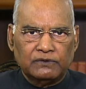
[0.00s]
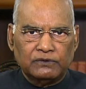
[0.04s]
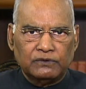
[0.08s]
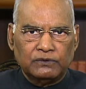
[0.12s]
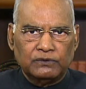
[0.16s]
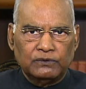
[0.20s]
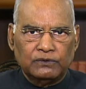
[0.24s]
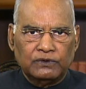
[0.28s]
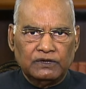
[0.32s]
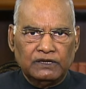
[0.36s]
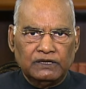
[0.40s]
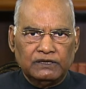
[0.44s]

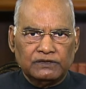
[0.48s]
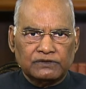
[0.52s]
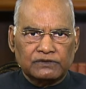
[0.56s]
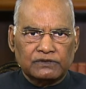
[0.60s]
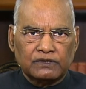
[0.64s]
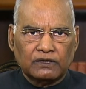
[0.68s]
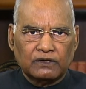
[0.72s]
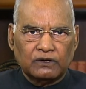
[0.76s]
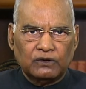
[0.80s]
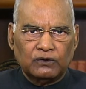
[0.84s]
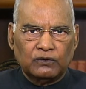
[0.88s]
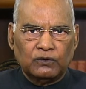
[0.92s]
to
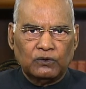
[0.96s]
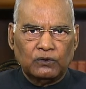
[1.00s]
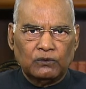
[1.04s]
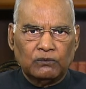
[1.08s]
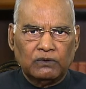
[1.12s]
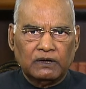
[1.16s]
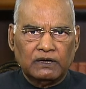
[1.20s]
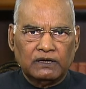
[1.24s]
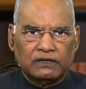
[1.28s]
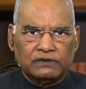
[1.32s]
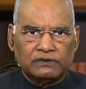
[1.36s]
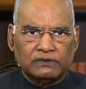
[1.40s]
reach
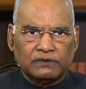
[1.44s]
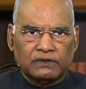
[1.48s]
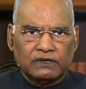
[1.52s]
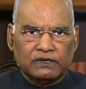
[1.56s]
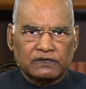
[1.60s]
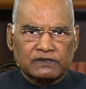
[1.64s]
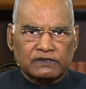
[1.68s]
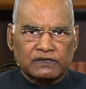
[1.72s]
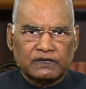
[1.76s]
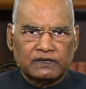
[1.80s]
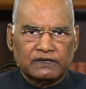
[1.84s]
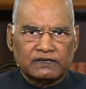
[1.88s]
global
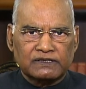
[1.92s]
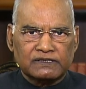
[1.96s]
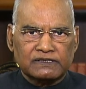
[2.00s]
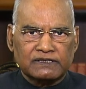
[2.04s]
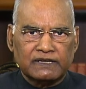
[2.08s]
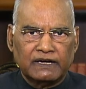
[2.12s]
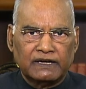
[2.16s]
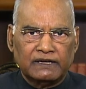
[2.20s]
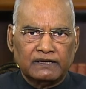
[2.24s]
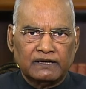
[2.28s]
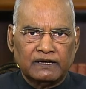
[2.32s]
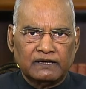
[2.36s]
education
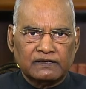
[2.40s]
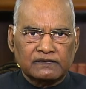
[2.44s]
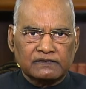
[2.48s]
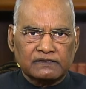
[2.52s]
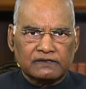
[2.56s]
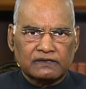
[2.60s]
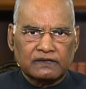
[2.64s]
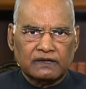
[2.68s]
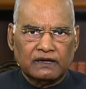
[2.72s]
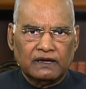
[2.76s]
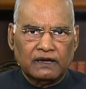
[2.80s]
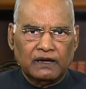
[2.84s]

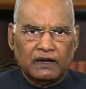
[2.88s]
standards